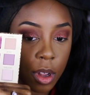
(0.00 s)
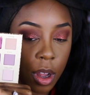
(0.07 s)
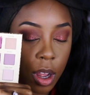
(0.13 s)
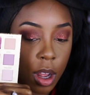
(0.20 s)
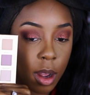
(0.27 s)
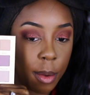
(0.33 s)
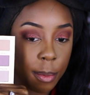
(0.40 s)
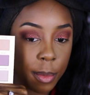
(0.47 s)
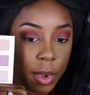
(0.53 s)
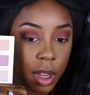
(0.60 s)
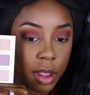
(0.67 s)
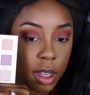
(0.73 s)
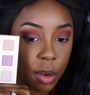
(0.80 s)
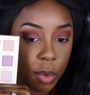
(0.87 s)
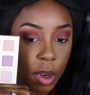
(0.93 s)
um,
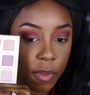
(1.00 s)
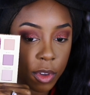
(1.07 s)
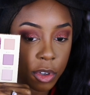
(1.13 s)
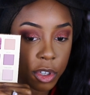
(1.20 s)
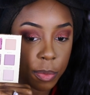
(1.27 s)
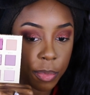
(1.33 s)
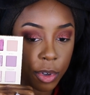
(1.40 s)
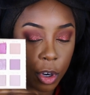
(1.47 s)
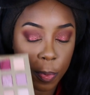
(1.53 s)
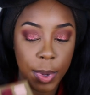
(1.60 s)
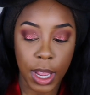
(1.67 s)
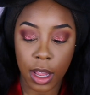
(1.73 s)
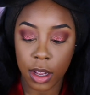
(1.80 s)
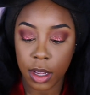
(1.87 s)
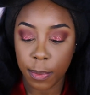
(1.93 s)
the Revolution Pro
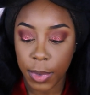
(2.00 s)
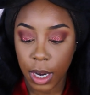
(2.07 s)
palette,